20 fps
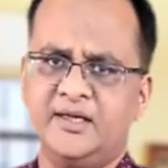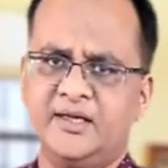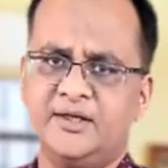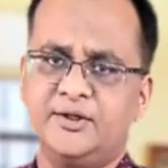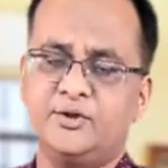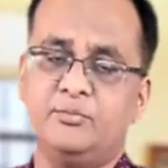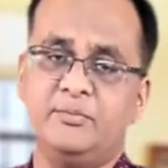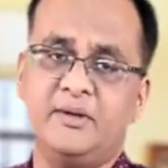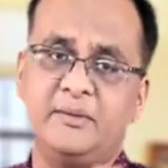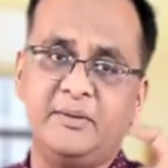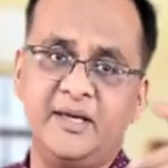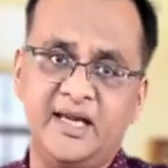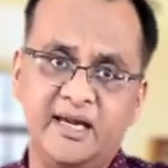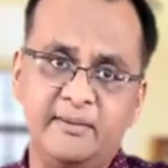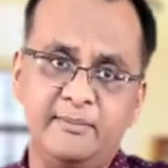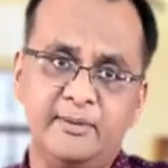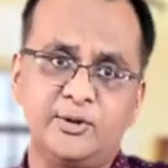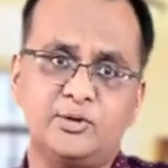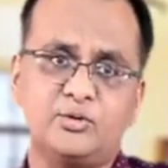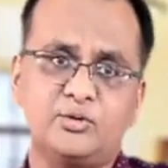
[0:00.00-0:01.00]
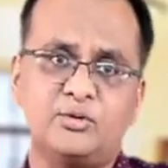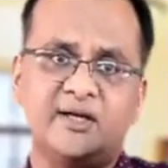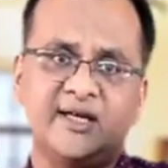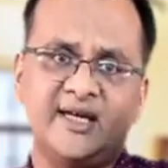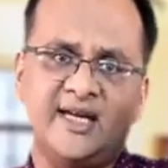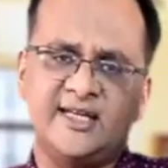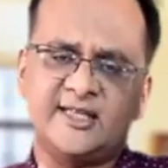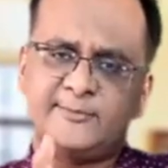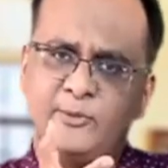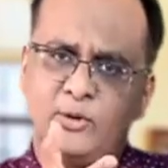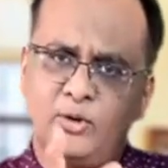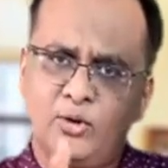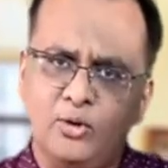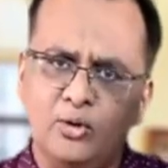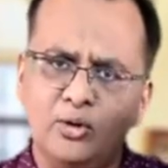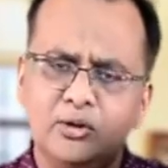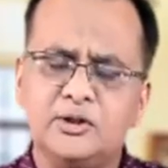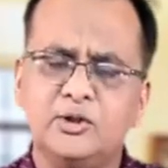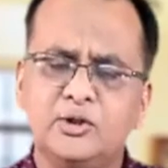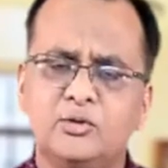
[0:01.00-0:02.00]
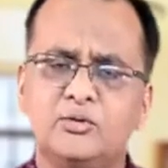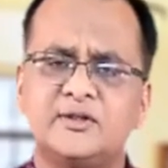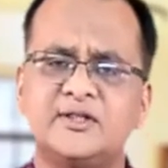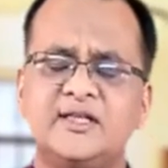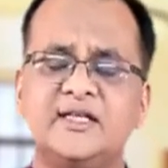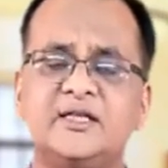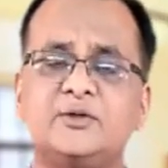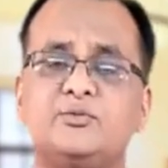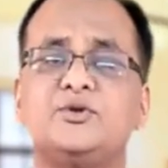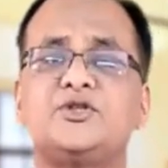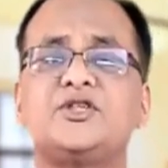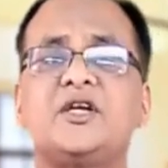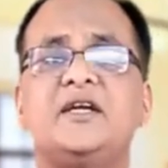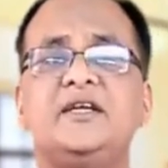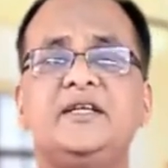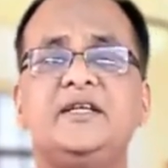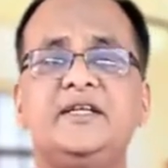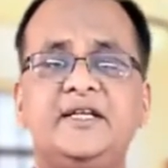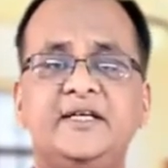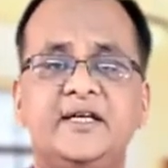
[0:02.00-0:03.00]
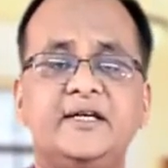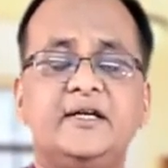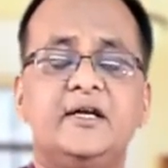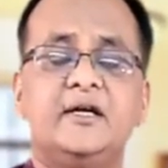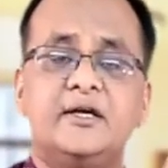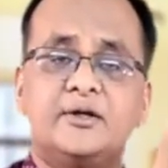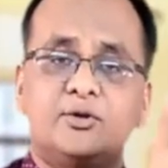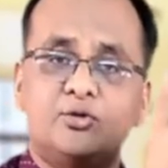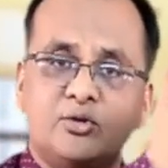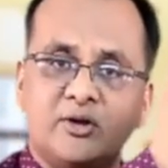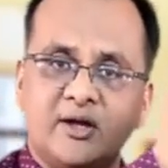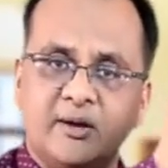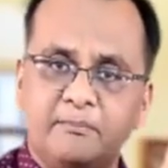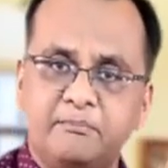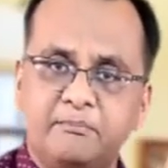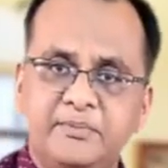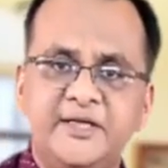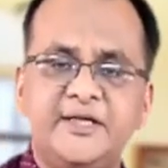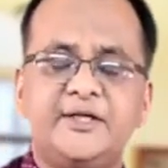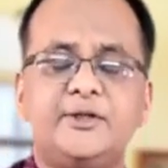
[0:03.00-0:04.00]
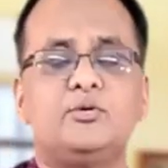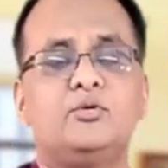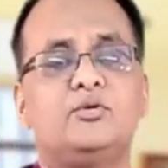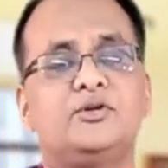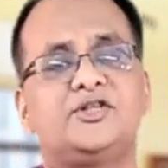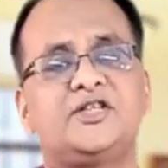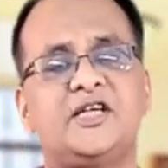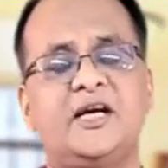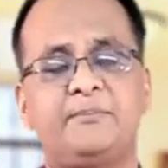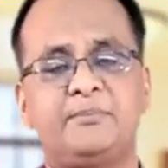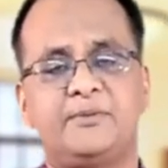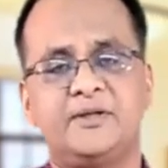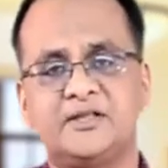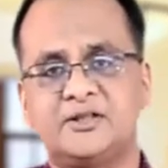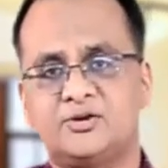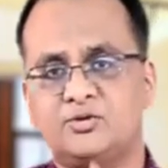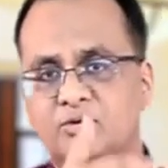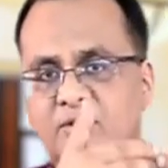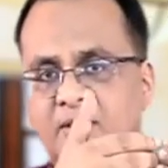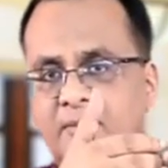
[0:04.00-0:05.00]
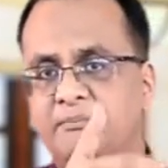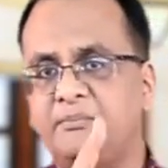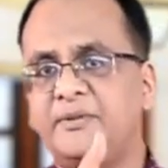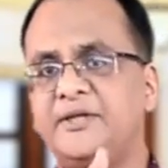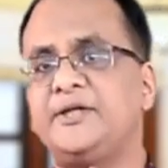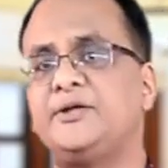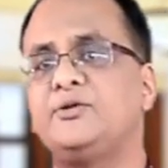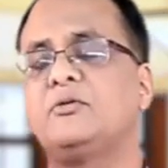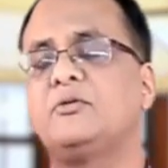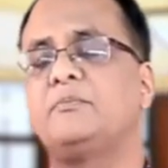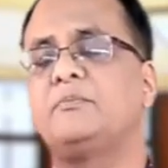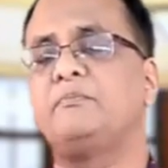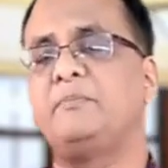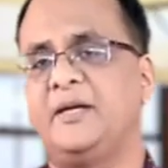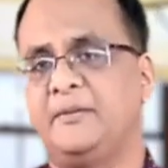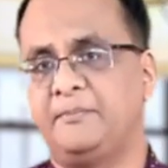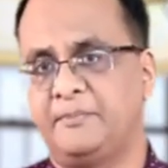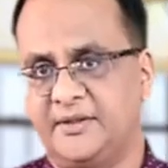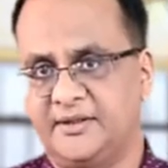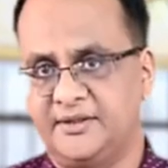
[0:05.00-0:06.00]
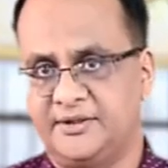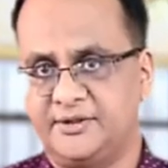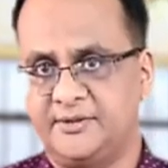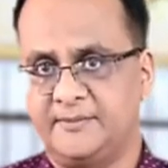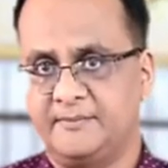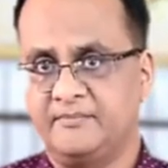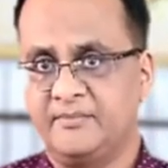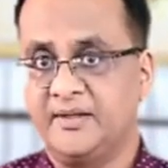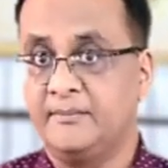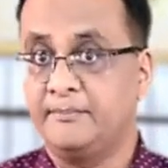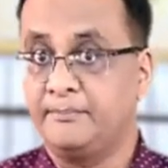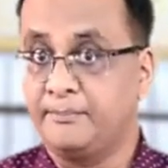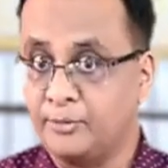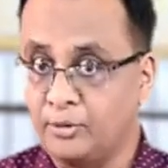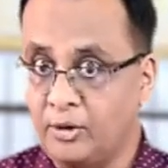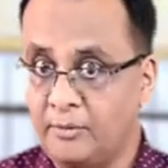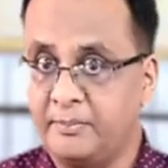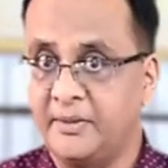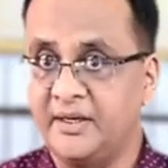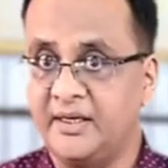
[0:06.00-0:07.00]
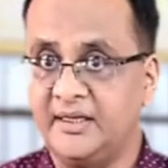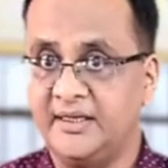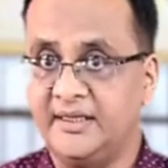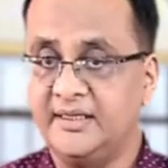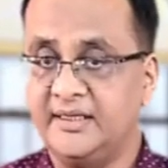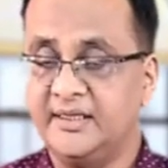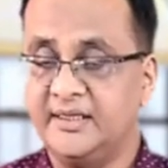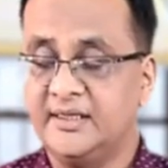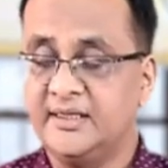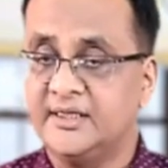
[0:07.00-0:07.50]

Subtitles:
you may be able to grasp all those things which are needed to complete your chapters, to complete your papers properly.